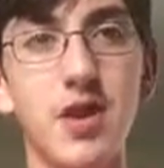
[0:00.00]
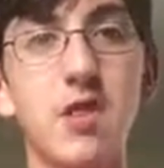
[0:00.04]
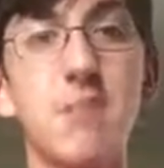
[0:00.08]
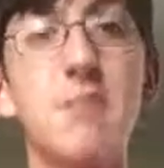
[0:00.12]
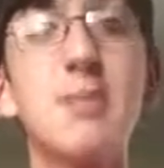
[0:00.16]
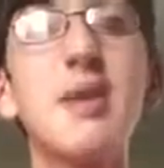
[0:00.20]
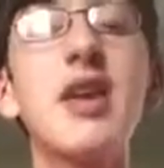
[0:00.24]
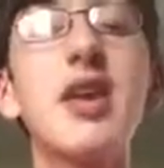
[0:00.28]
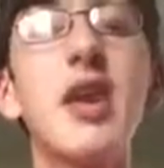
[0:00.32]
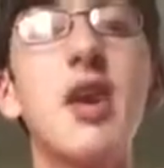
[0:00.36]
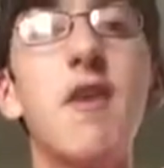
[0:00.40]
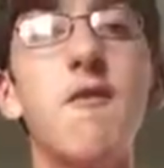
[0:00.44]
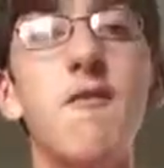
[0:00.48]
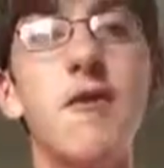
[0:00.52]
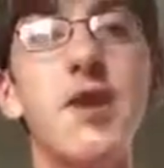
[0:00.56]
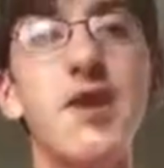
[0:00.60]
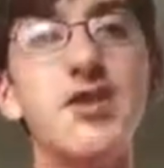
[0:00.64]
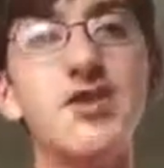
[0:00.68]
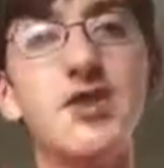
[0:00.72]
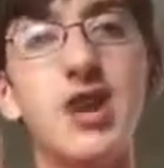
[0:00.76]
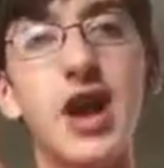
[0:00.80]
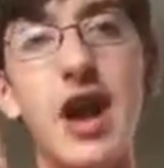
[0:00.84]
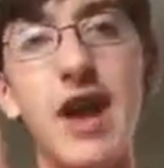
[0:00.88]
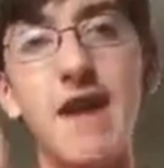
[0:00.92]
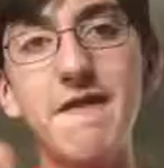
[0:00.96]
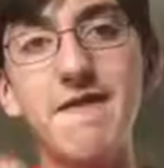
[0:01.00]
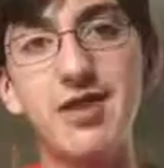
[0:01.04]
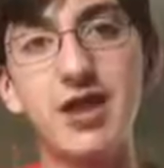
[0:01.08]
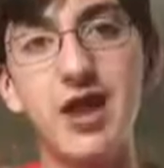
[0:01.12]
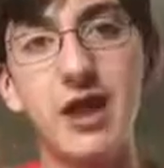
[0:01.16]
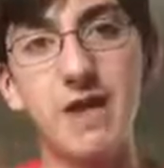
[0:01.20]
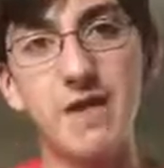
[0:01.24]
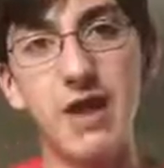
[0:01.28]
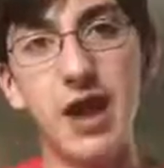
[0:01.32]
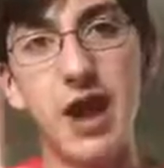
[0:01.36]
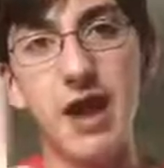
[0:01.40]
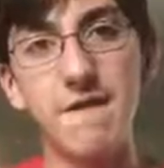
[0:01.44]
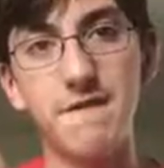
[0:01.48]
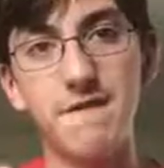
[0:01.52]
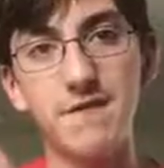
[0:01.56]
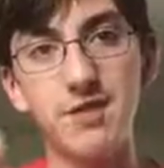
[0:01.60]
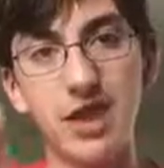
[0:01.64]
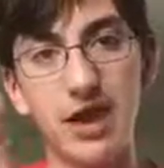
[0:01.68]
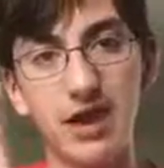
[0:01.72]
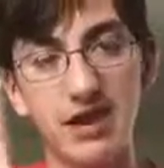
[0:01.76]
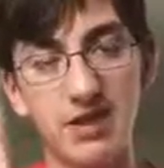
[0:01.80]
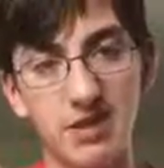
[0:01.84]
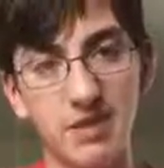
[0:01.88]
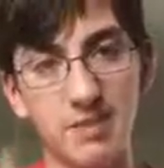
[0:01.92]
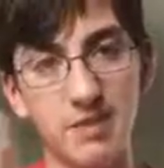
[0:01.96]
"Speaking of which, I have to get I have
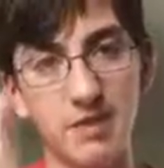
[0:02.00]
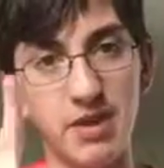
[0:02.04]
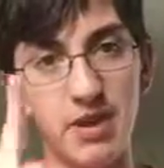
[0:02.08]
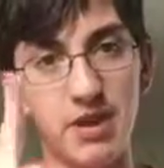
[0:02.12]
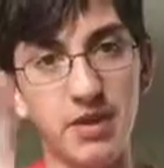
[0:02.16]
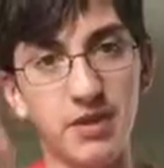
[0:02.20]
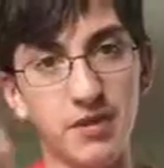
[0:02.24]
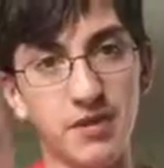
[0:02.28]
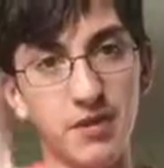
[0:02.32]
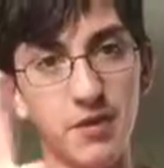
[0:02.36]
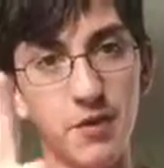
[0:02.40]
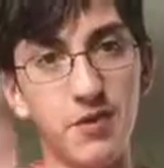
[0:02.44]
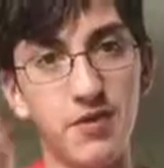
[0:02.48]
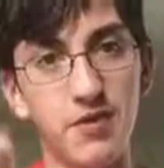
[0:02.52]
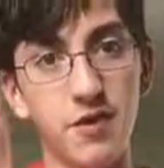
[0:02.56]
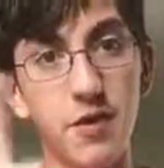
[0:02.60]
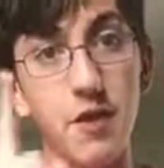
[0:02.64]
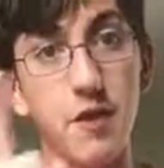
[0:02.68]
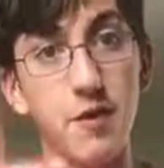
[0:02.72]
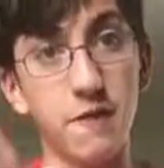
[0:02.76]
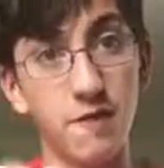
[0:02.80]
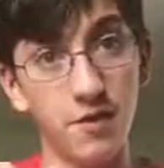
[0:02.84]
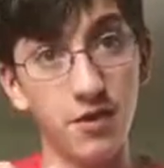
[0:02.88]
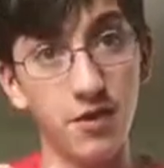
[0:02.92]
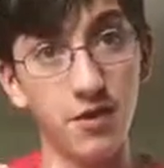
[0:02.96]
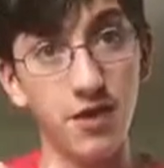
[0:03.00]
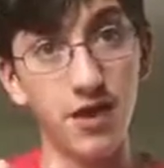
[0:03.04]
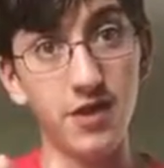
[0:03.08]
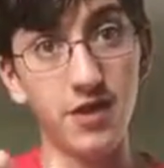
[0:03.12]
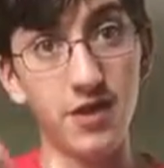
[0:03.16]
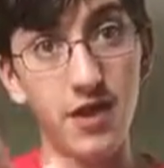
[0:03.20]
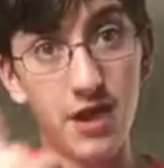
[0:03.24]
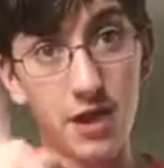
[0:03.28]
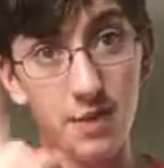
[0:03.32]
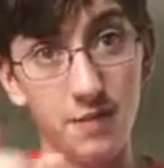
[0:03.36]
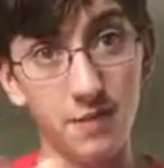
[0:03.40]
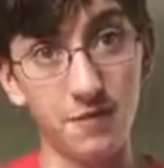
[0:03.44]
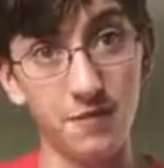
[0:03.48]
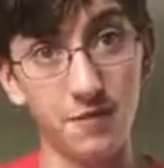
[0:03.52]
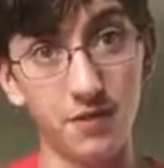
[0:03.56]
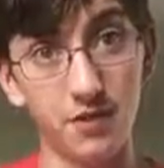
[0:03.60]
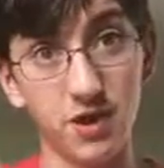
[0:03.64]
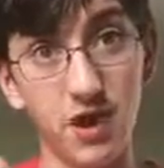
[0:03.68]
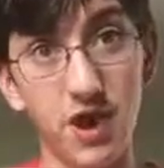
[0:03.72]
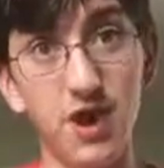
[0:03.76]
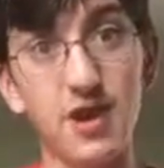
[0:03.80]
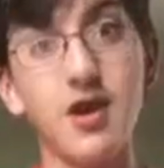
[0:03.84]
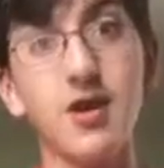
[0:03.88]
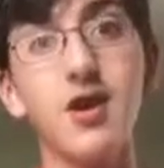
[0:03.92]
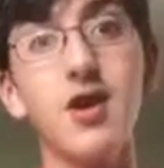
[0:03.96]
to get something because there's another villain. I almost
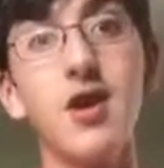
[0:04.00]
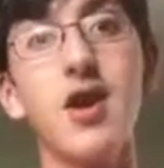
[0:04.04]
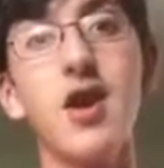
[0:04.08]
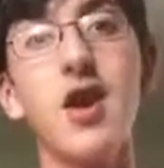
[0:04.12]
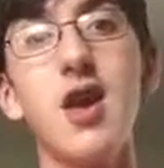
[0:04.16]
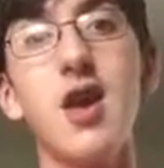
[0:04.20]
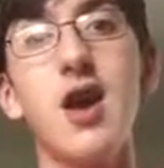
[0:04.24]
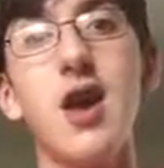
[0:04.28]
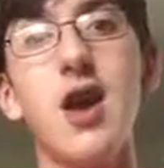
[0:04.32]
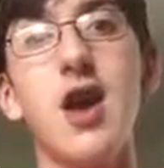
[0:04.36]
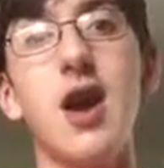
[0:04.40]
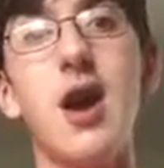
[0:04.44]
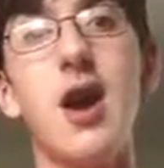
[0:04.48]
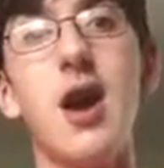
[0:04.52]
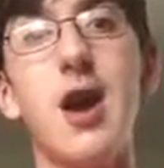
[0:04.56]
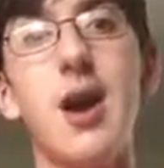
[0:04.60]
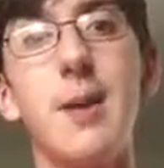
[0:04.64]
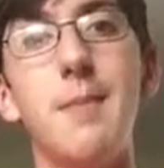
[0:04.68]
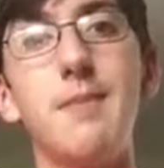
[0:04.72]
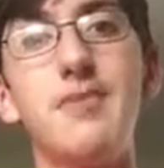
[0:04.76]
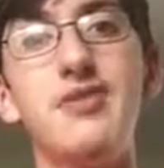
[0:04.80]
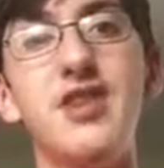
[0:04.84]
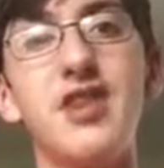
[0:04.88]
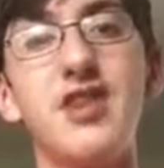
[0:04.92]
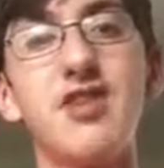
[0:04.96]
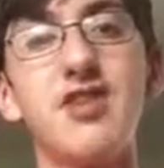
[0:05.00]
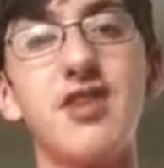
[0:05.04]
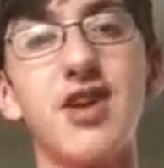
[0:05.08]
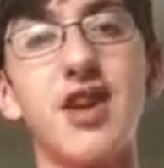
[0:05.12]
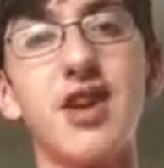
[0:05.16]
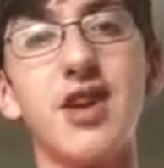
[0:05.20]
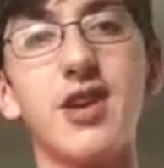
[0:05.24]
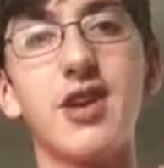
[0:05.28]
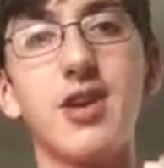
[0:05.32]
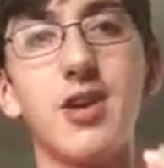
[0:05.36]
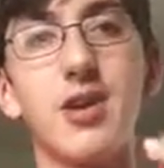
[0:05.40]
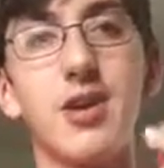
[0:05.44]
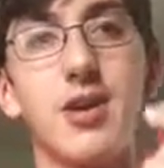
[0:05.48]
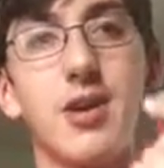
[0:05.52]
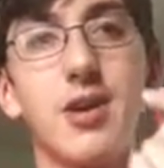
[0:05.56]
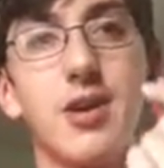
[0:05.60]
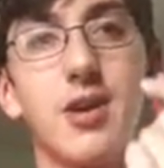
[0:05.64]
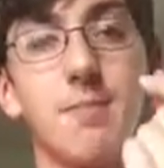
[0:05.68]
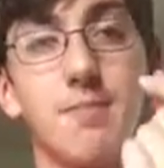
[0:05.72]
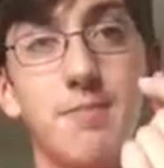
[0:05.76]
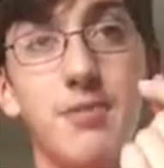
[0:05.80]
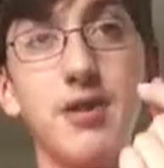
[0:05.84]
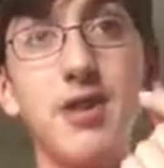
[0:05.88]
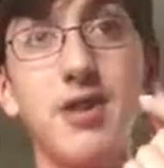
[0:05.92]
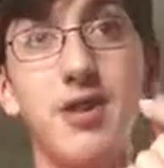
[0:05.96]
forgot." Um, she's like,
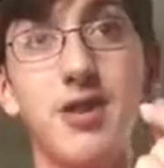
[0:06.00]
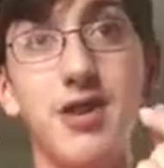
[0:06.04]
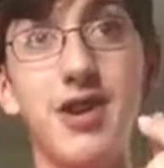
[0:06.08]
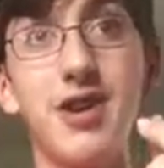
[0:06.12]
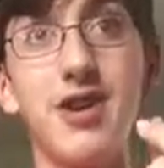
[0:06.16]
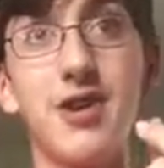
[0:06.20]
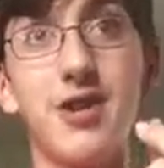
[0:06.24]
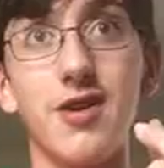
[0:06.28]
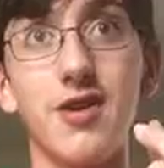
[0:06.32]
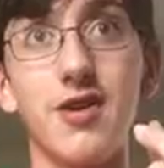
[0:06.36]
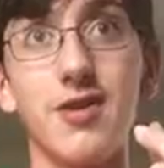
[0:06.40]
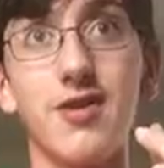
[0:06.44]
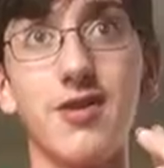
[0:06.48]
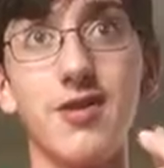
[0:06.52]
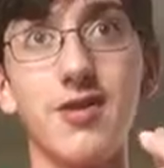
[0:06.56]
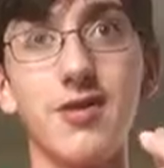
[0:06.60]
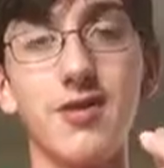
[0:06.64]
"Peter, here,